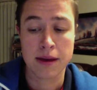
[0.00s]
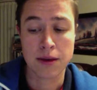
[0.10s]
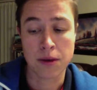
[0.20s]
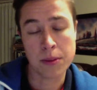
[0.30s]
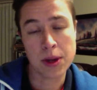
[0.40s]

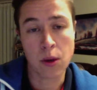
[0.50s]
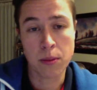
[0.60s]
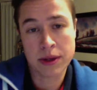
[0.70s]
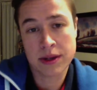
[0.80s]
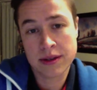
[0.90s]
you know, be
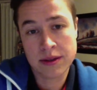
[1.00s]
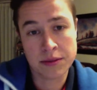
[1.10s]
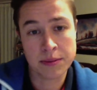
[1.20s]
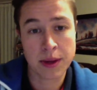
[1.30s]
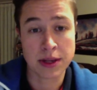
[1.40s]
open to
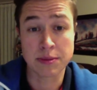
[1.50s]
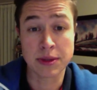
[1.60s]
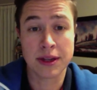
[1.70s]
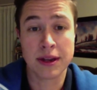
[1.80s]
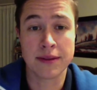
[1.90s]

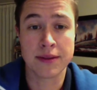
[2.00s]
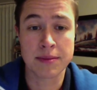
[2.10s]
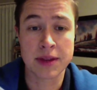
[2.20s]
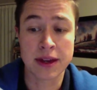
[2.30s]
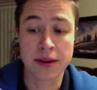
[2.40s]
possibility of
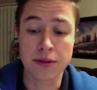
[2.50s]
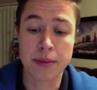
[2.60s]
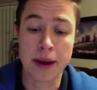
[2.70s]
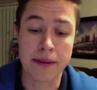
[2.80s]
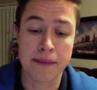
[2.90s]
something else.
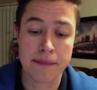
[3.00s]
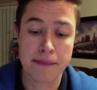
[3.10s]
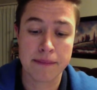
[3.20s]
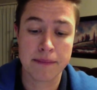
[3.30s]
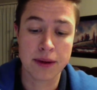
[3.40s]
But,
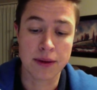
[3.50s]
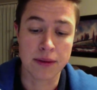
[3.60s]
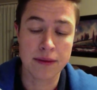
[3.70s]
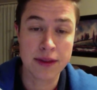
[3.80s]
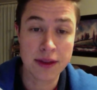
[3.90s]
you know,
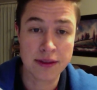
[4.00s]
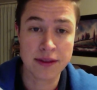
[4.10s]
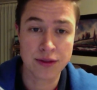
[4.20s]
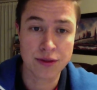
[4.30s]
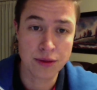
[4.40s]
if this
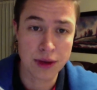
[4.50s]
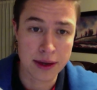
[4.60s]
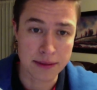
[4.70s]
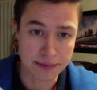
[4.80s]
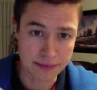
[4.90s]
is truly it,